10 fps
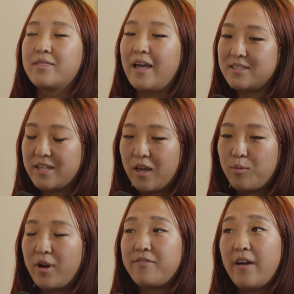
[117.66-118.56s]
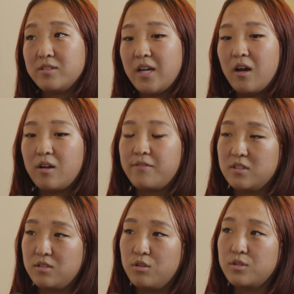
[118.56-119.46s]
that day when I found out of
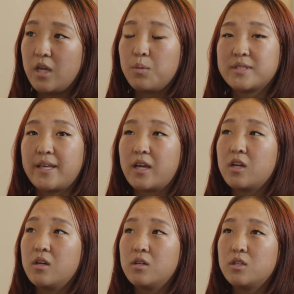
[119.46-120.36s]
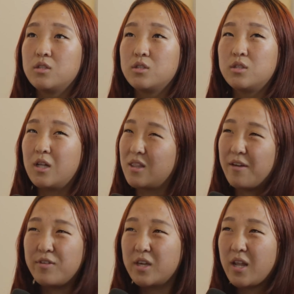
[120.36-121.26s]
this news, it was like
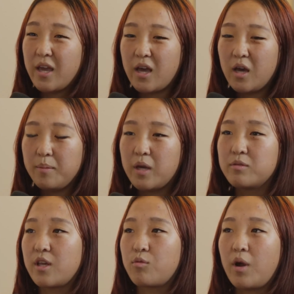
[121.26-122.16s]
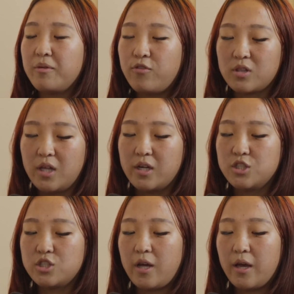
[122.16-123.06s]
eleven a m It was like right before
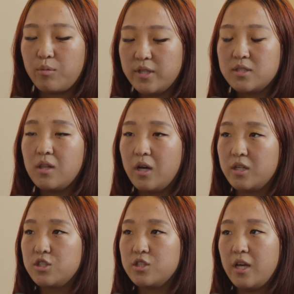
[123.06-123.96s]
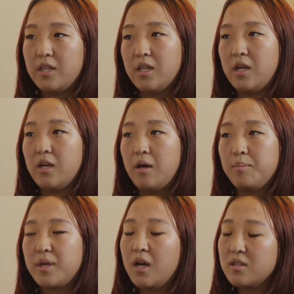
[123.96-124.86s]
lunch. I went to lunch, and then
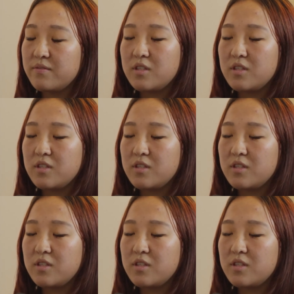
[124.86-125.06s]
because of